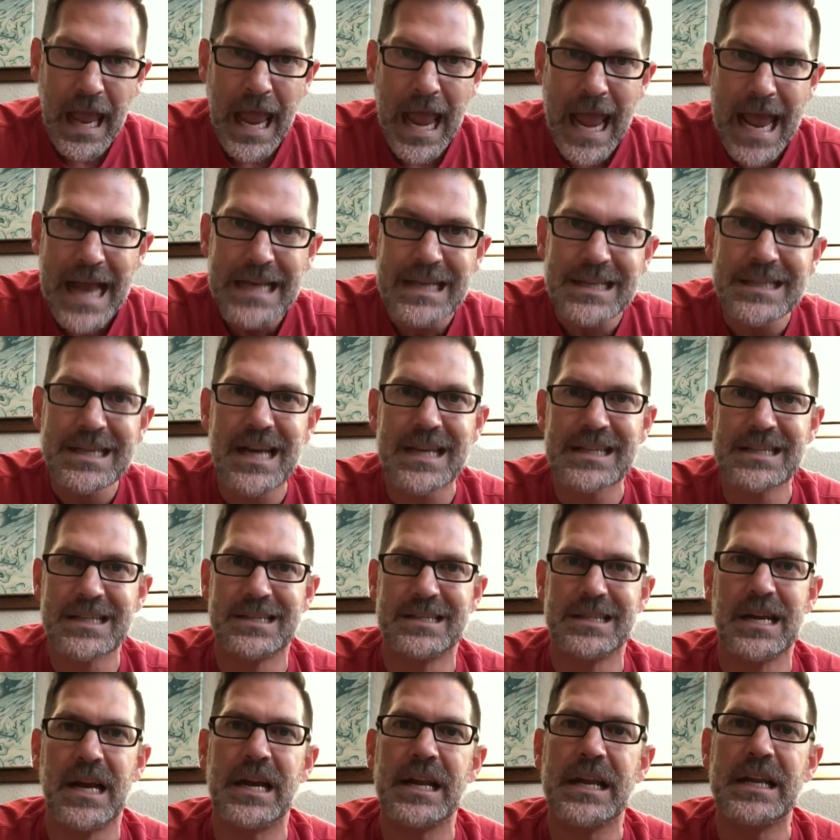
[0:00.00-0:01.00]
as I
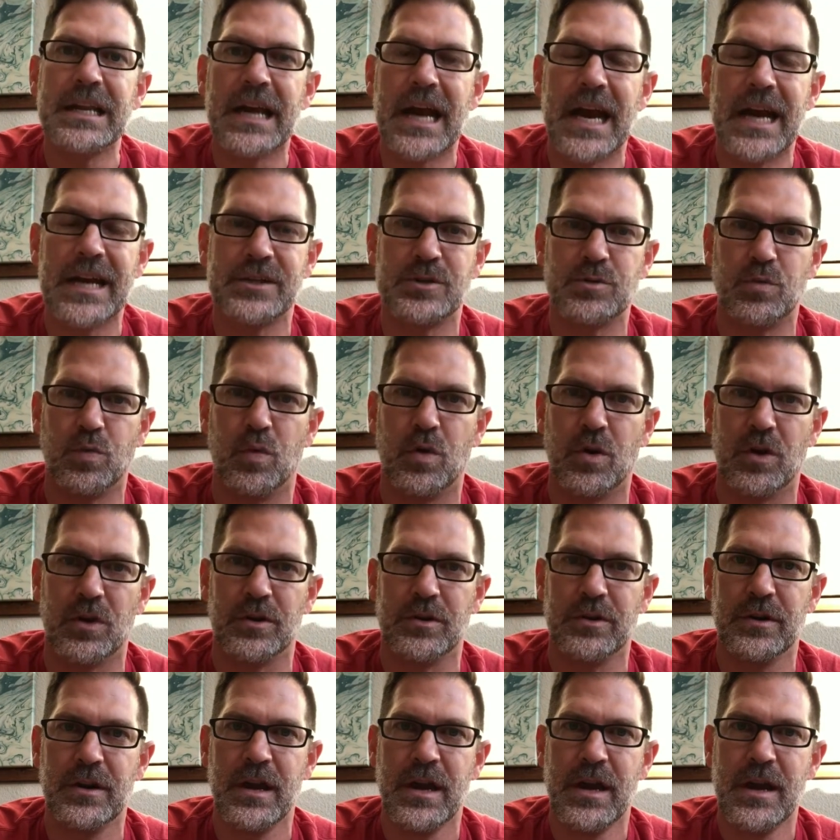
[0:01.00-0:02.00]
study God's
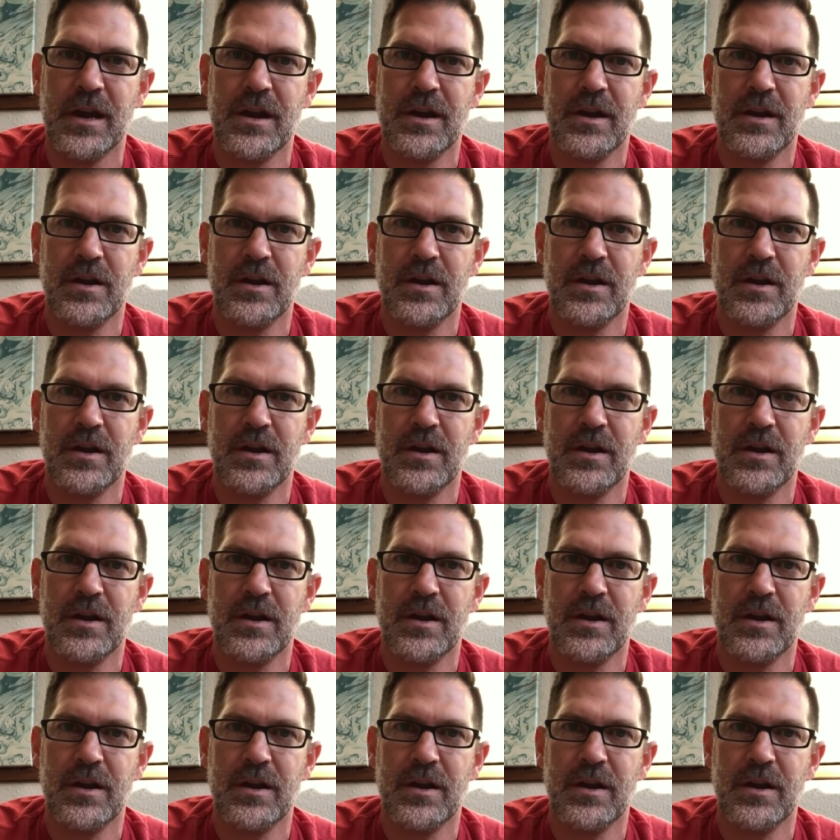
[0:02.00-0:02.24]
Word,